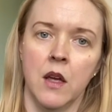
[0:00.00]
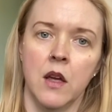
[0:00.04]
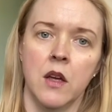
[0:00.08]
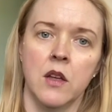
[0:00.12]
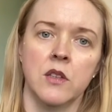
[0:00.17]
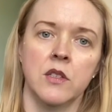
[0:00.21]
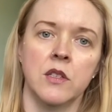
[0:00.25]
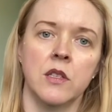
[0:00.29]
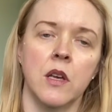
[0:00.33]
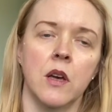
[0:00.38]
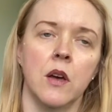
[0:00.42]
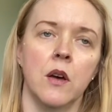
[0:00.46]

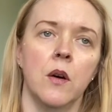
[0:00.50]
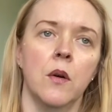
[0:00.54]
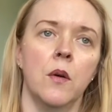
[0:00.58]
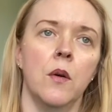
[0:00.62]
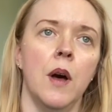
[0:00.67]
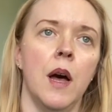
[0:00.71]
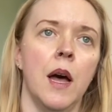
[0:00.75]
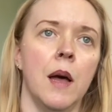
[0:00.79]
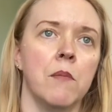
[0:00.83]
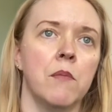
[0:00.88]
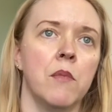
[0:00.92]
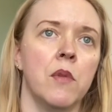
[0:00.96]
So
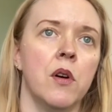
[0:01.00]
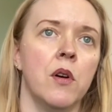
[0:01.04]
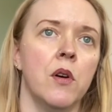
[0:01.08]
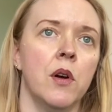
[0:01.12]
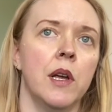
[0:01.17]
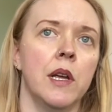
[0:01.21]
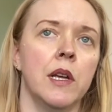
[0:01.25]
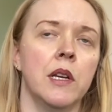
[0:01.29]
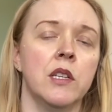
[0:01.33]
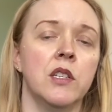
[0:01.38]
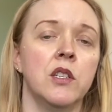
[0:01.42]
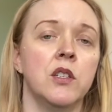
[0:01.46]
I'm
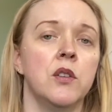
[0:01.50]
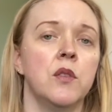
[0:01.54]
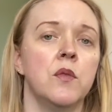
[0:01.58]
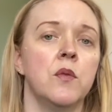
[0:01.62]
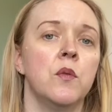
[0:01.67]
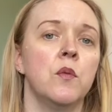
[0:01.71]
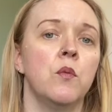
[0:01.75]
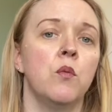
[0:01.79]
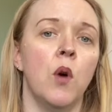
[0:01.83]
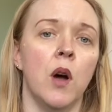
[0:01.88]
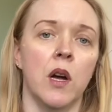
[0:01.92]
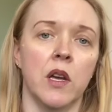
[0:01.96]
going
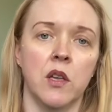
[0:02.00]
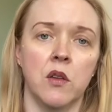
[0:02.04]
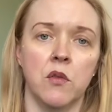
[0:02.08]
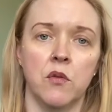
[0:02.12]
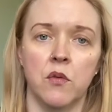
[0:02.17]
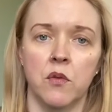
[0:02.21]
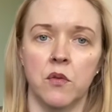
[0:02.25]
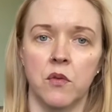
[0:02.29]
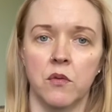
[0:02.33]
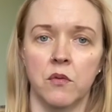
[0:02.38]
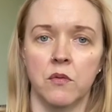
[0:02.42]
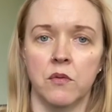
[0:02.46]
to walk you
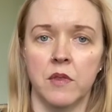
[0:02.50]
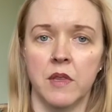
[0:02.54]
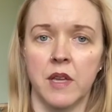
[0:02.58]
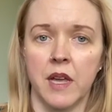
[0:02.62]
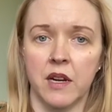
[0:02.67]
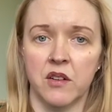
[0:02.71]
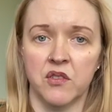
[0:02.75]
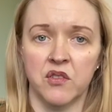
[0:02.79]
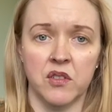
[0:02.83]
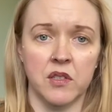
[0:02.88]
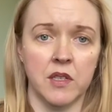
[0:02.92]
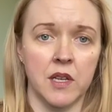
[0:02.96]
through the
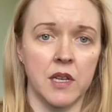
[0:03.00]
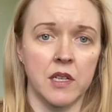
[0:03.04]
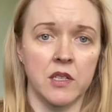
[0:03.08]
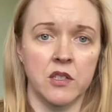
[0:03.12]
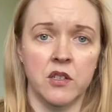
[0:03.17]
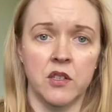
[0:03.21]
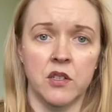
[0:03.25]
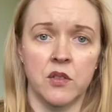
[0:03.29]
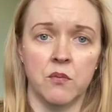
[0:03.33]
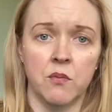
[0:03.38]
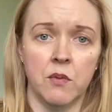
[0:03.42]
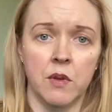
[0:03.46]
exercise
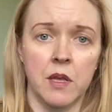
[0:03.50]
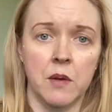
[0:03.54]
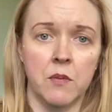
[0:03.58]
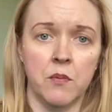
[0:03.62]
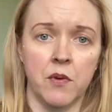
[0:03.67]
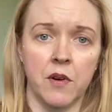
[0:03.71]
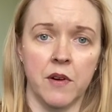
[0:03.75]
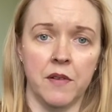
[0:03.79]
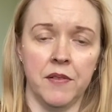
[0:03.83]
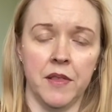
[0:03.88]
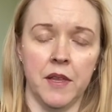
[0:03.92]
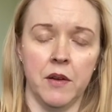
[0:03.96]
just really
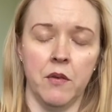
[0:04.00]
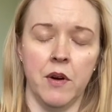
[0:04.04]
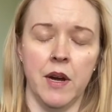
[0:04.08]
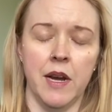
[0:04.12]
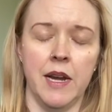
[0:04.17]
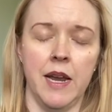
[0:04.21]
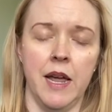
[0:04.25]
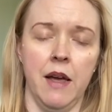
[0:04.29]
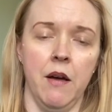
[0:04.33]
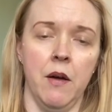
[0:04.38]
briefly right now.